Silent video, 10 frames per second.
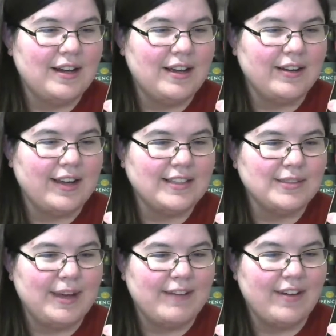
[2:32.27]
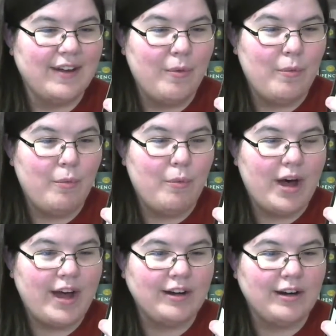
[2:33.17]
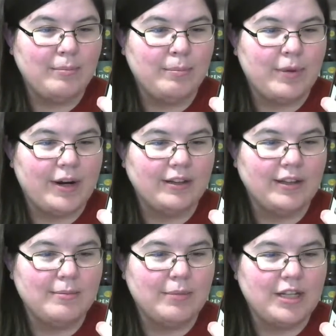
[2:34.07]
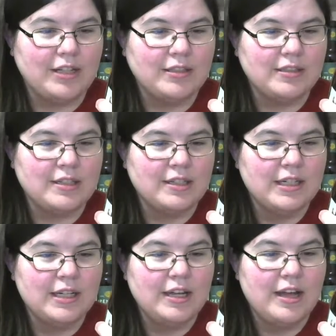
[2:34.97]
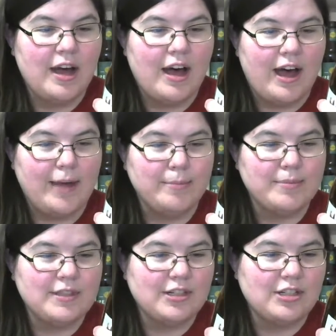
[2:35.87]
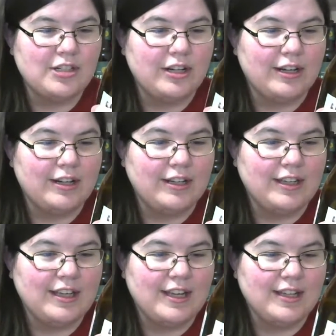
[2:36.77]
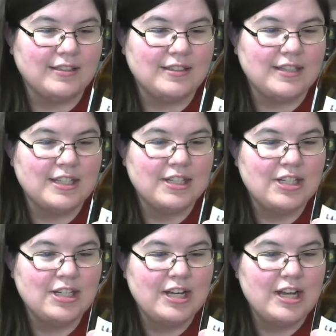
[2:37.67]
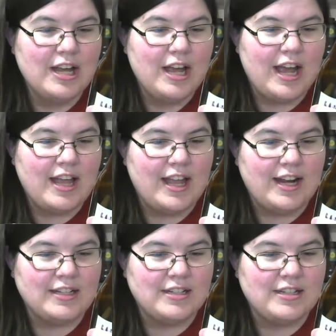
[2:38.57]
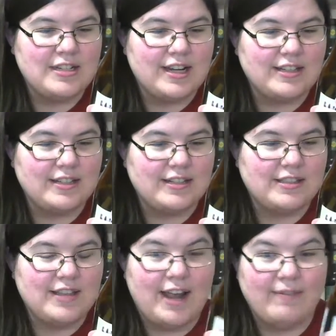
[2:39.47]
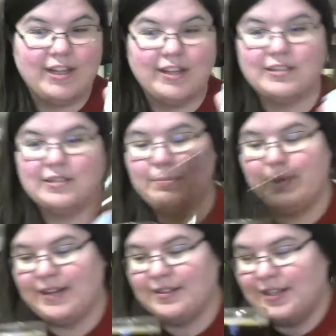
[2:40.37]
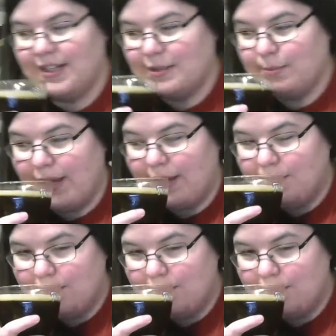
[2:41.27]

Okay, so we have water, barley malt, hops, sugar, yeast, and then it doesn't say if there's spices, but